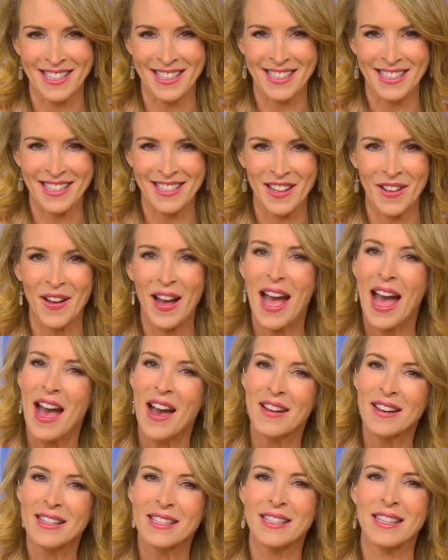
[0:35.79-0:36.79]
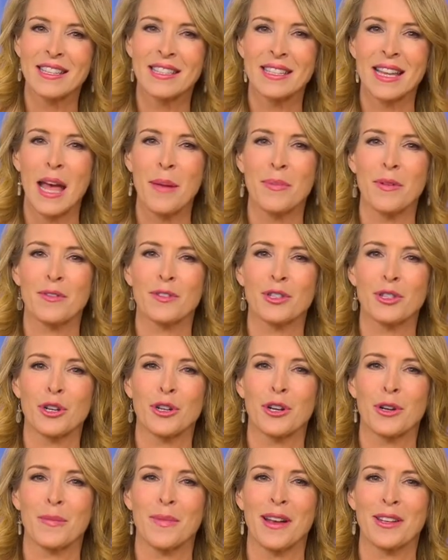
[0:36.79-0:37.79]
So how does this type of
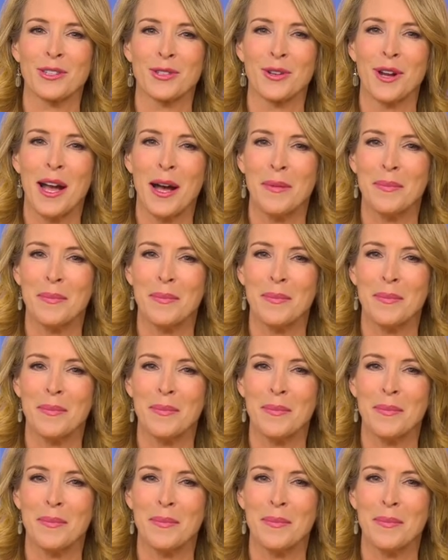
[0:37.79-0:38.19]
sugar measure up?